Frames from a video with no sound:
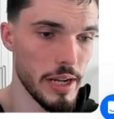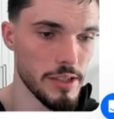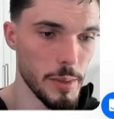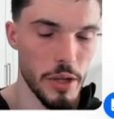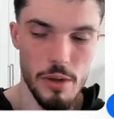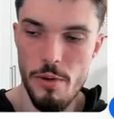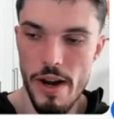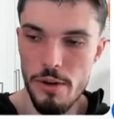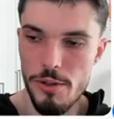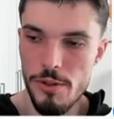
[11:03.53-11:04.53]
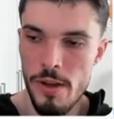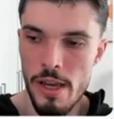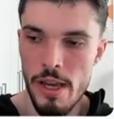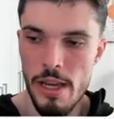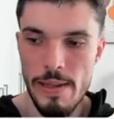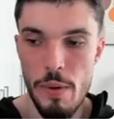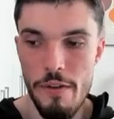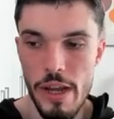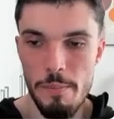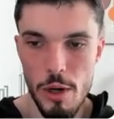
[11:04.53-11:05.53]
as some of the other providers. Then we
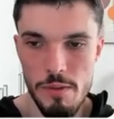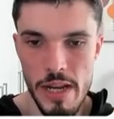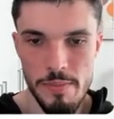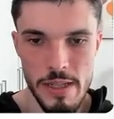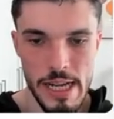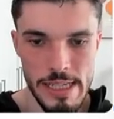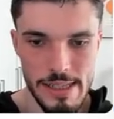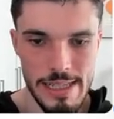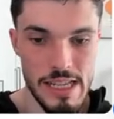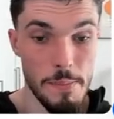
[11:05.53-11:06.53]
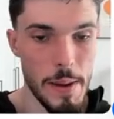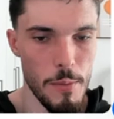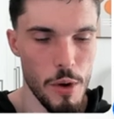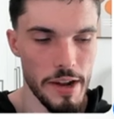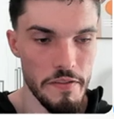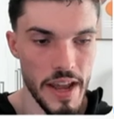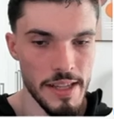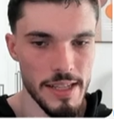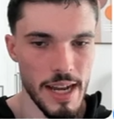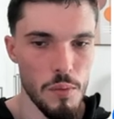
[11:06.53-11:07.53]
have inbox placement tests. This is a bit more advanced.